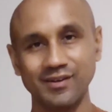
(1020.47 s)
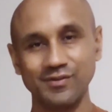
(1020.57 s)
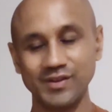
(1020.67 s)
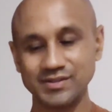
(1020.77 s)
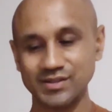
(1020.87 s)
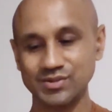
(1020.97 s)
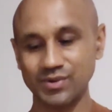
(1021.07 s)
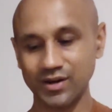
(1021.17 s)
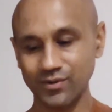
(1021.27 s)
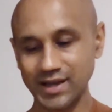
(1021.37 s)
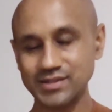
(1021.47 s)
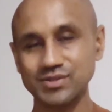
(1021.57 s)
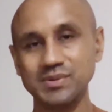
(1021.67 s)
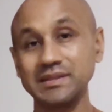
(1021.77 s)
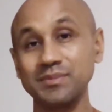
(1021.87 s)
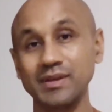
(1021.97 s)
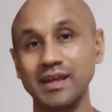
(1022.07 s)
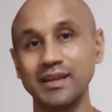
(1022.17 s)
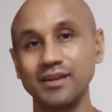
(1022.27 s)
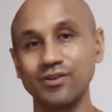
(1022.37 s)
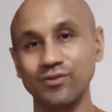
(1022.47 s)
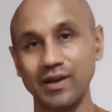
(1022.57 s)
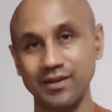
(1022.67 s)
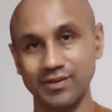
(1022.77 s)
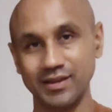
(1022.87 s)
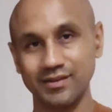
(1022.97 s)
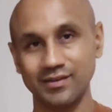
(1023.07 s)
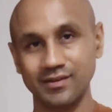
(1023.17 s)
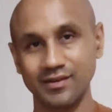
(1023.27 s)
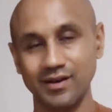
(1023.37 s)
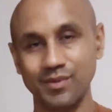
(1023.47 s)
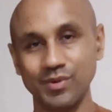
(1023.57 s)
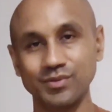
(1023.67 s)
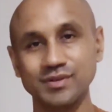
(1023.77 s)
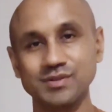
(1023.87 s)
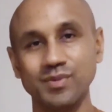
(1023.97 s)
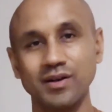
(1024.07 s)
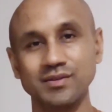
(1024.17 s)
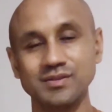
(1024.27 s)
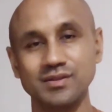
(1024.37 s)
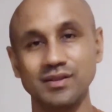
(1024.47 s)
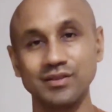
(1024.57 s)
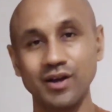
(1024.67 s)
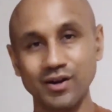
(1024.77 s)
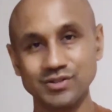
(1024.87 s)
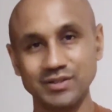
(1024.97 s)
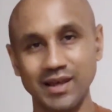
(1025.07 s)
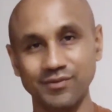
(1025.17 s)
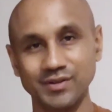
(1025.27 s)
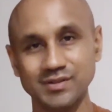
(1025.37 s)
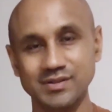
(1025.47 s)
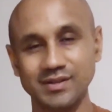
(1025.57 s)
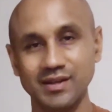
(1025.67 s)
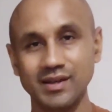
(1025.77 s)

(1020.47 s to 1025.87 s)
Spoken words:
fits into our quest to eliminate craving on both the small and large levels.